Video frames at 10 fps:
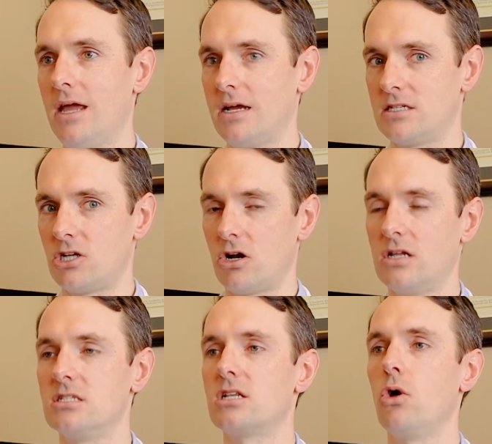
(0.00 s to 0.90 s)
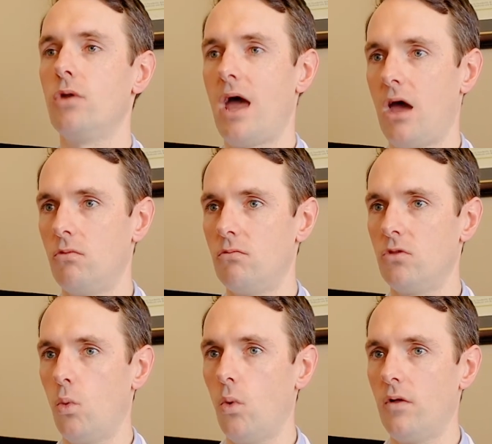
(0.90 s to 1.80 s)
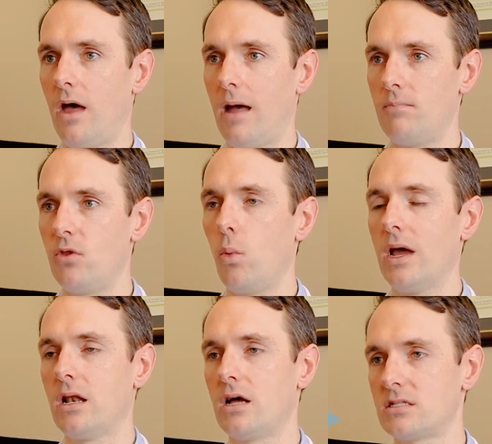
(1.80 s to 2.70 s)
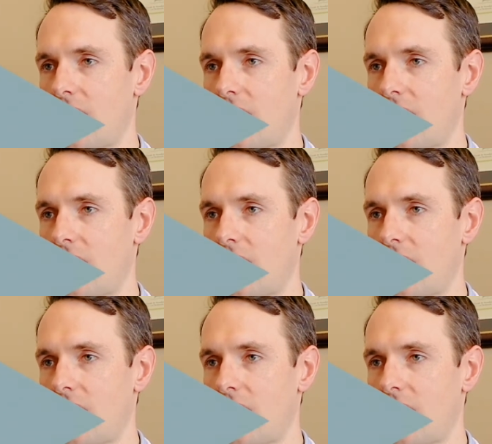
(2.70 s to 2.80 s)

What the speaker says: it can certainly slow down the weight loss